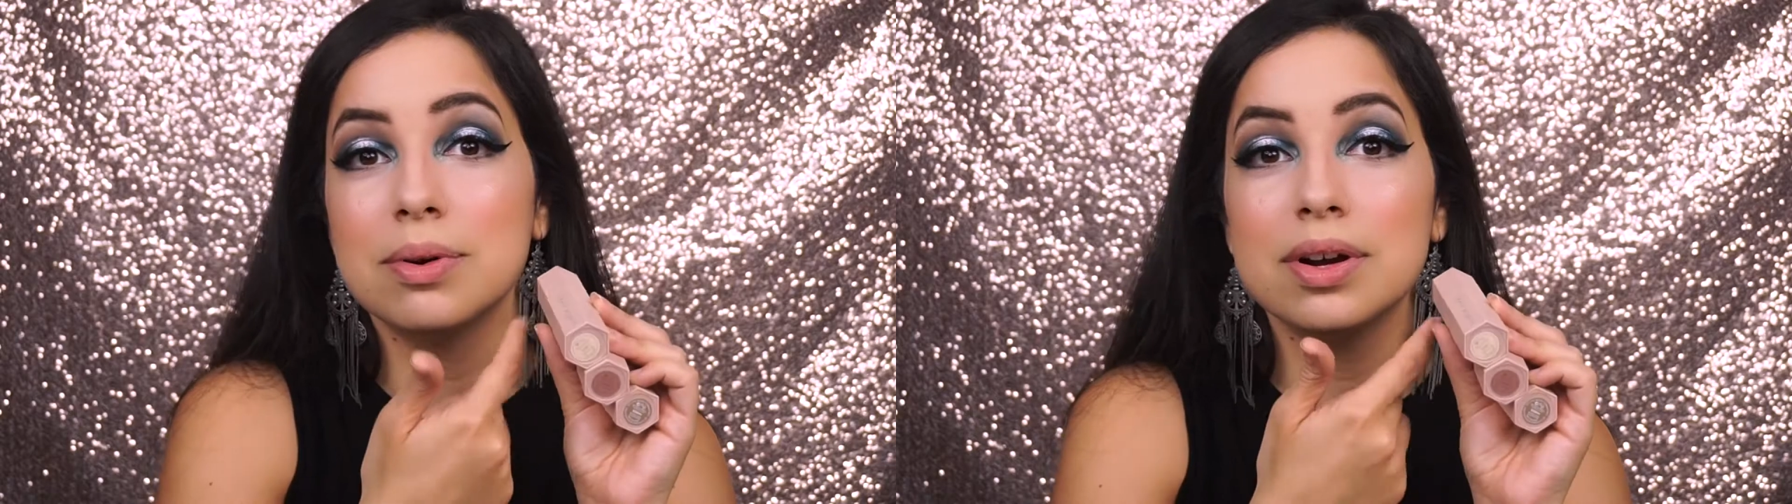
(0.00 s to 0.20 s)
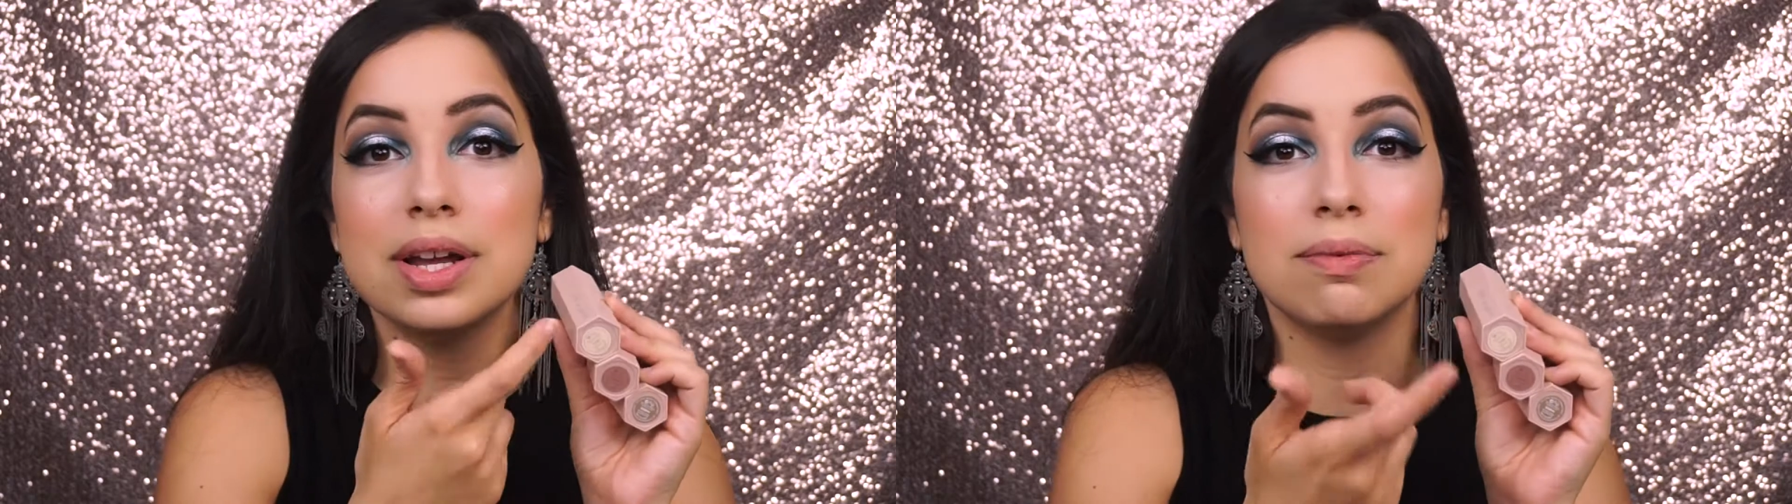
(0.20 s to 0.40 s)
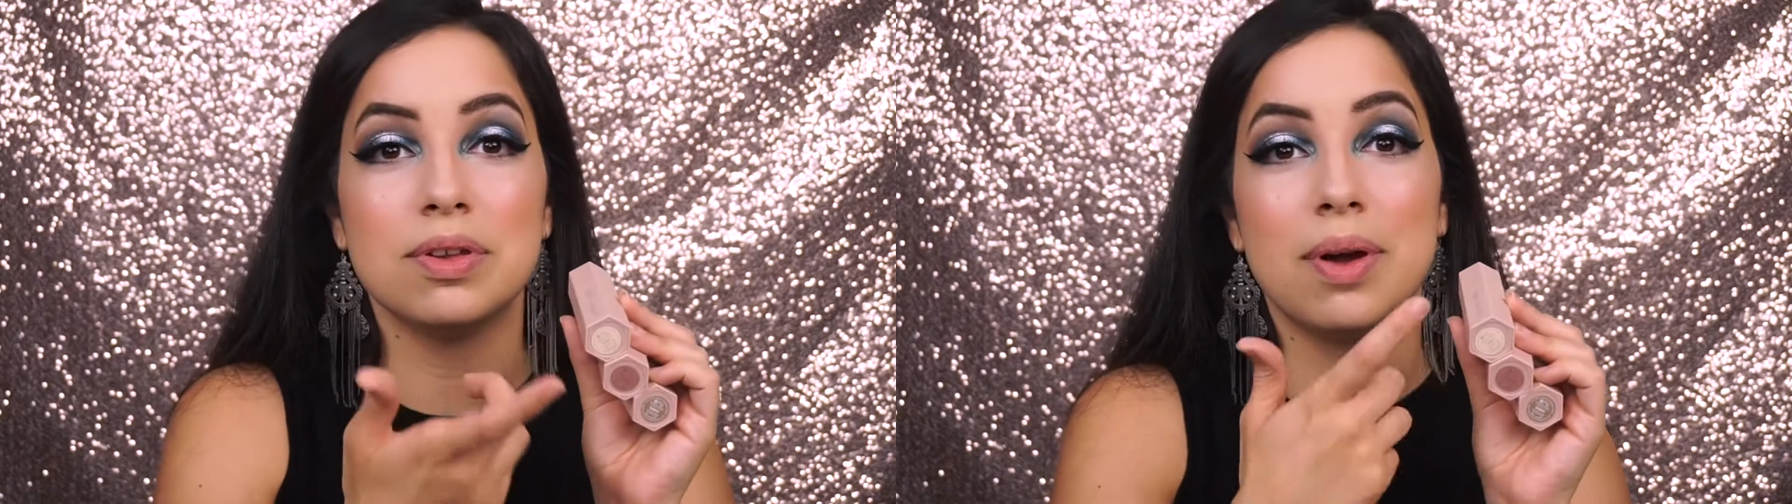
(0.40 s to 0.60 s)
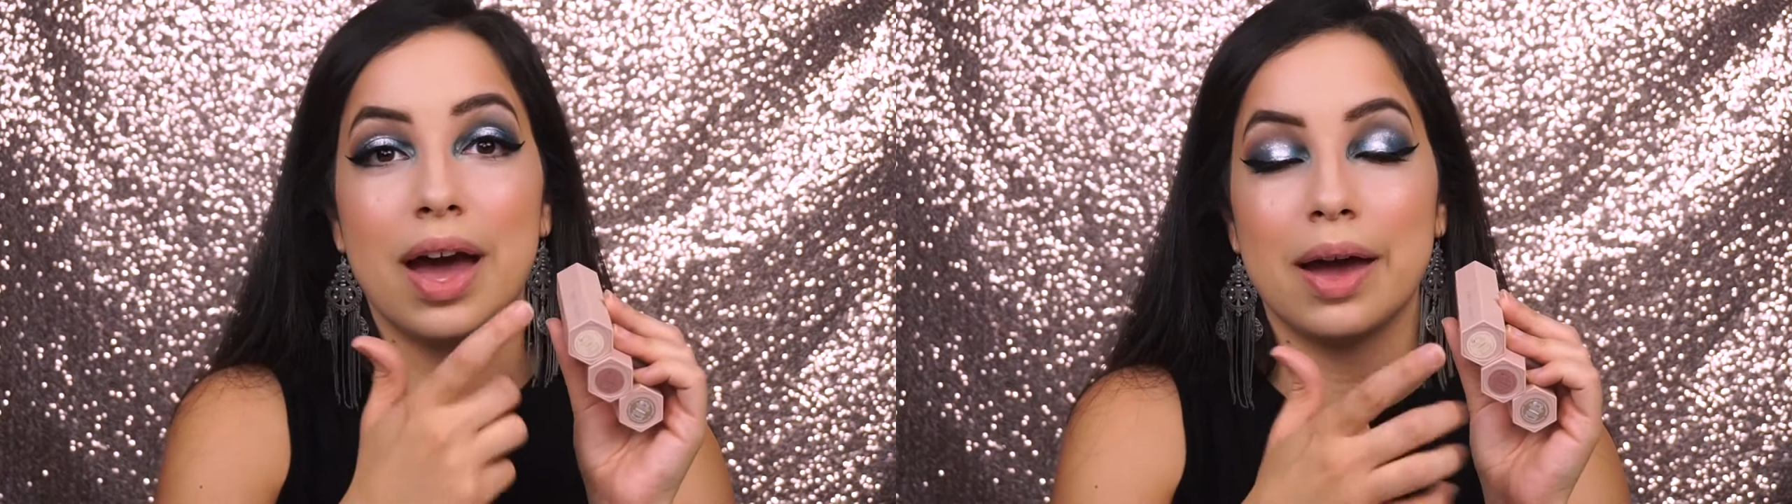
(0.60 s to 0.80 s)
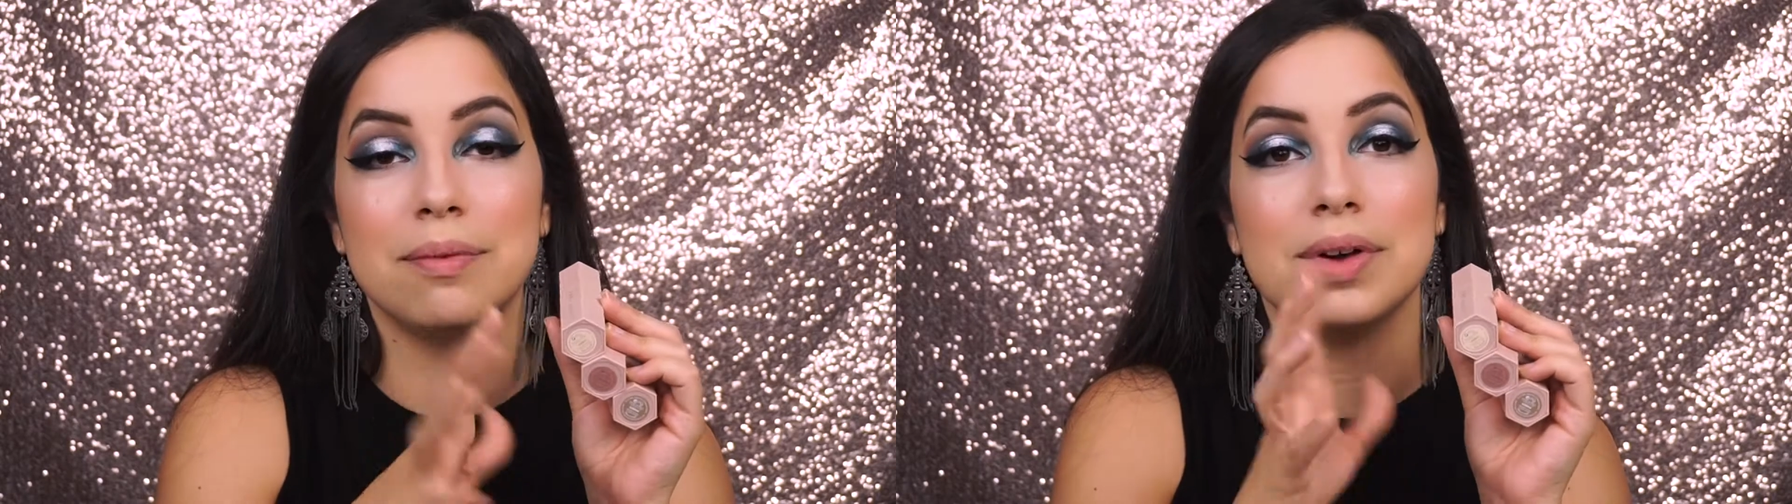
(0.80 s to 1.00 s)
Or if you
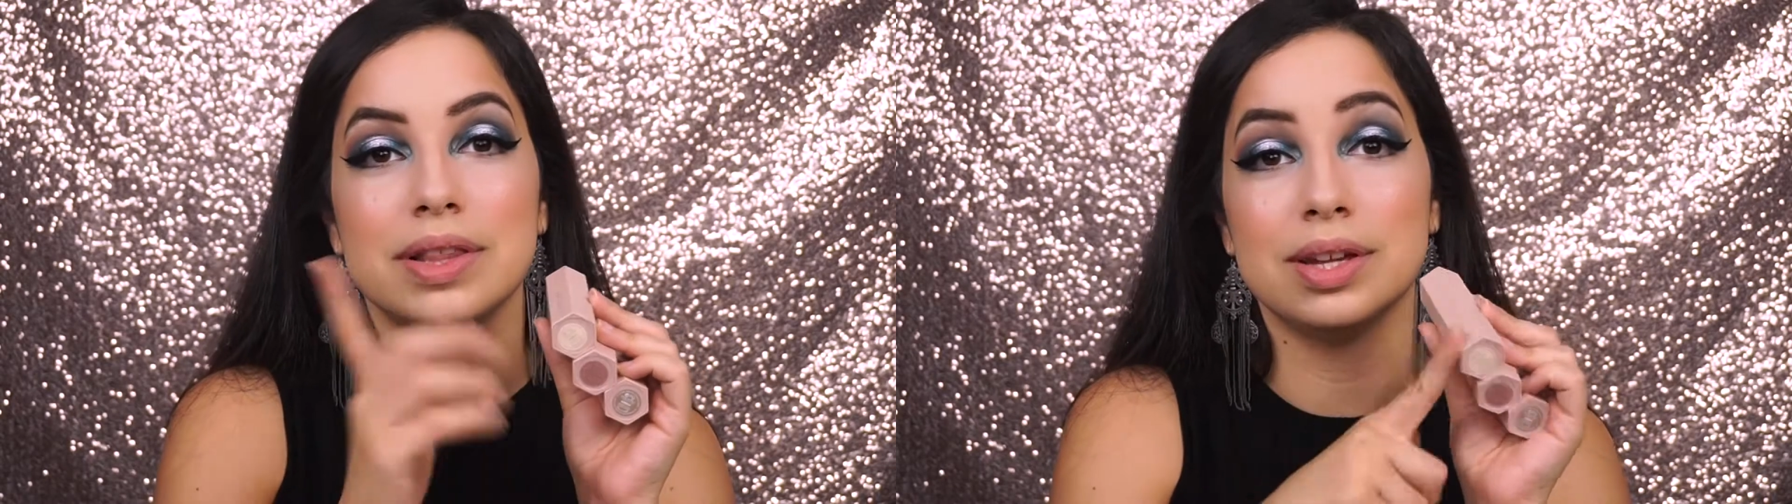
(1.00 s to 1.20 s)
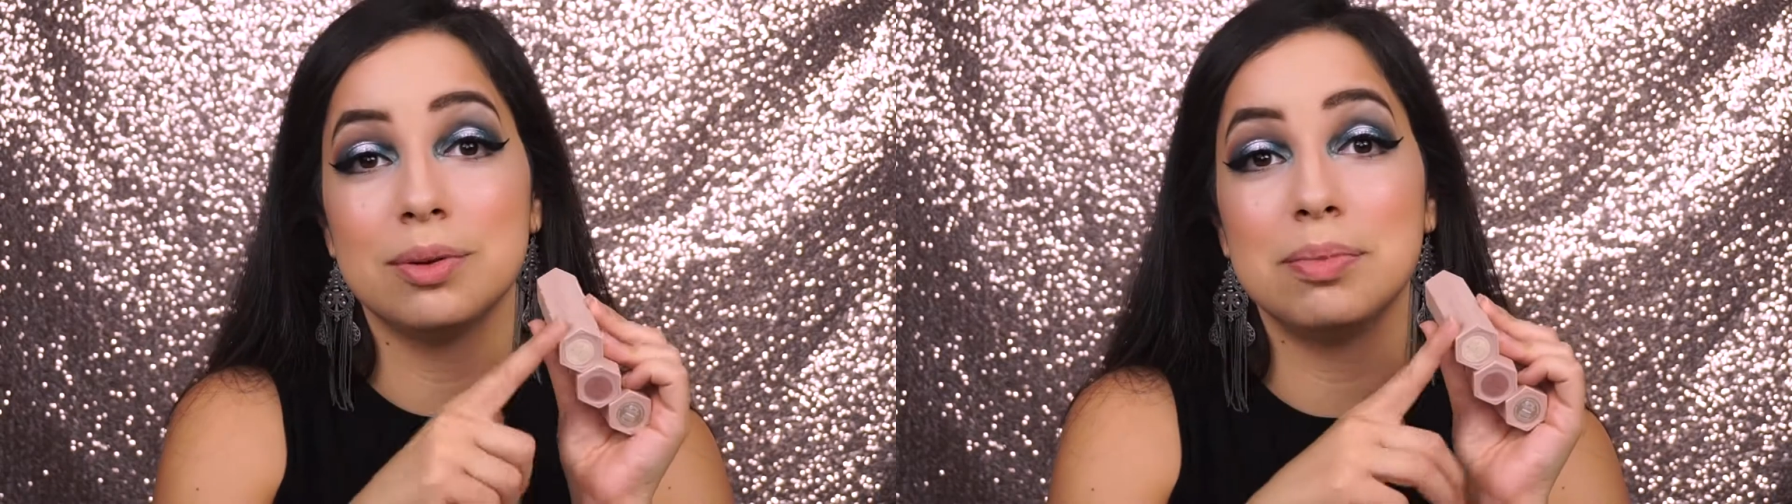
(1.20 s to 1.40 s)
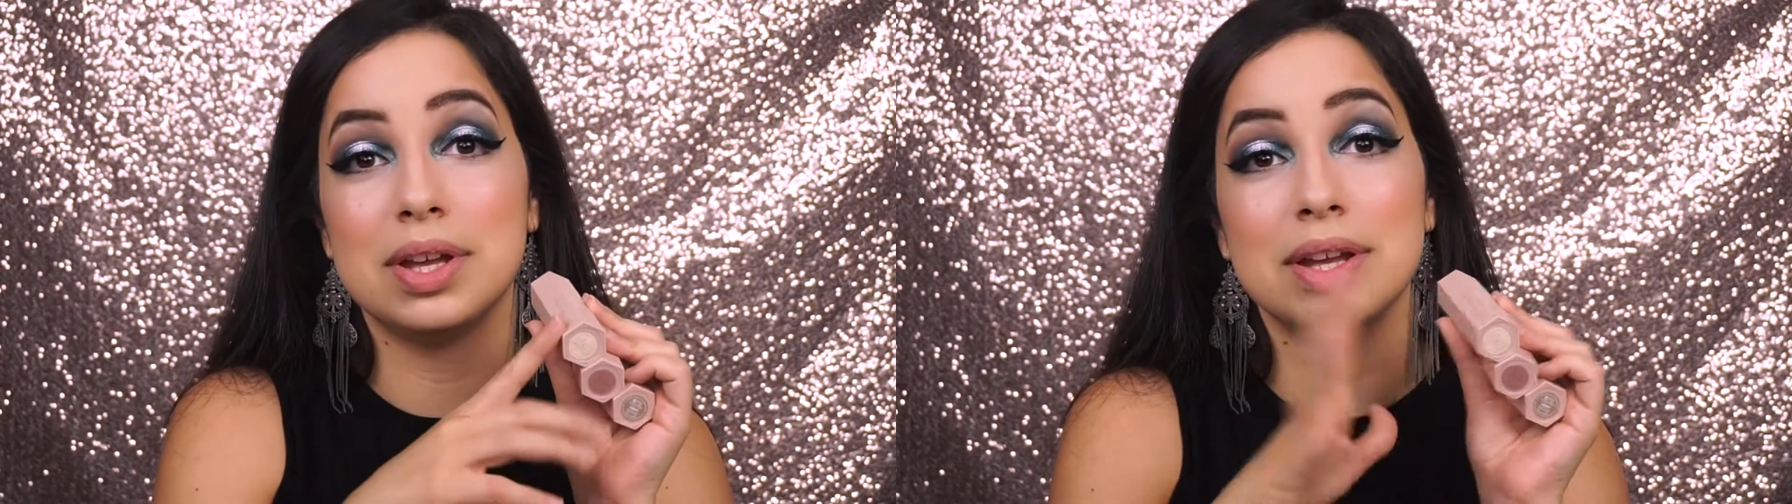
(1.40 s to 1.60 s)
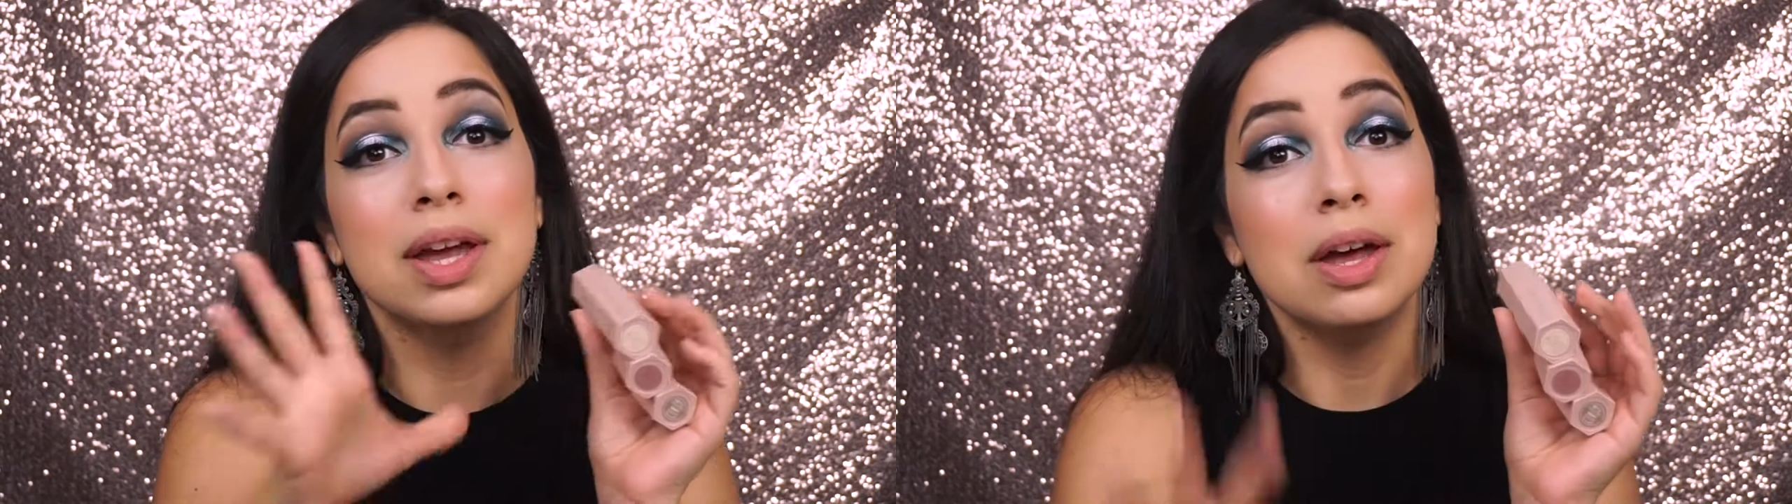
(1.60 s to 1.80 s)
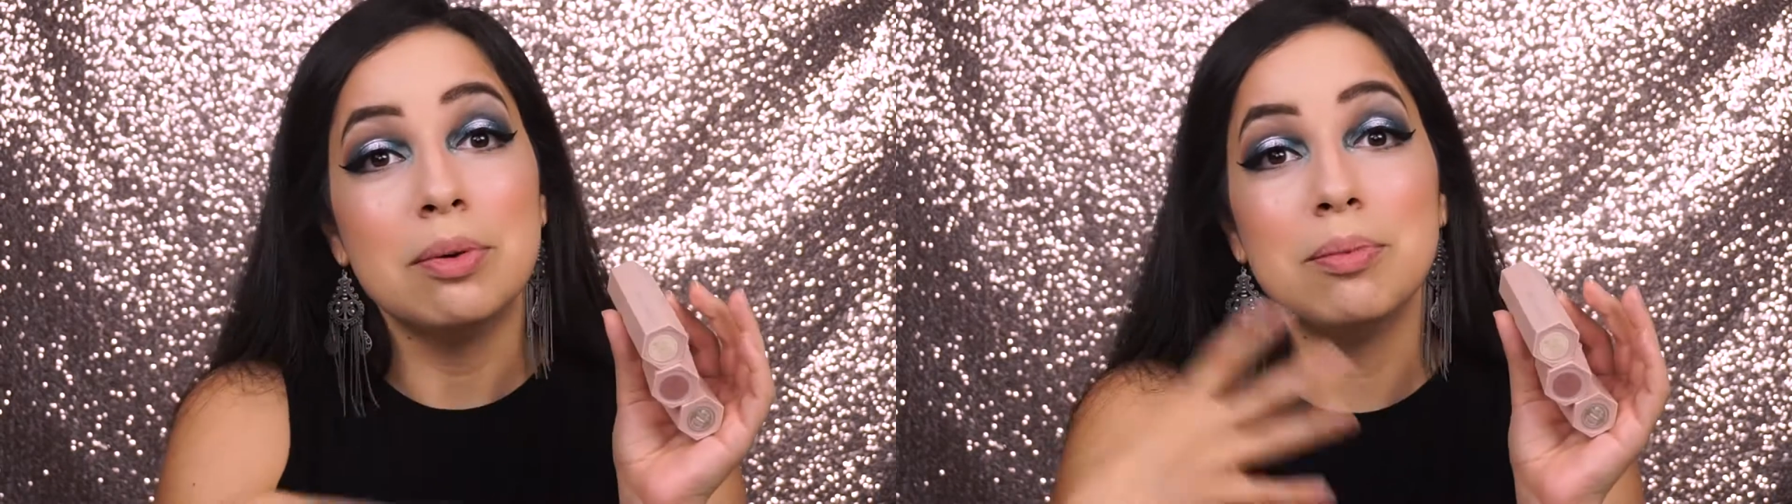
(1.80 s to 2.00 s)
have a little bit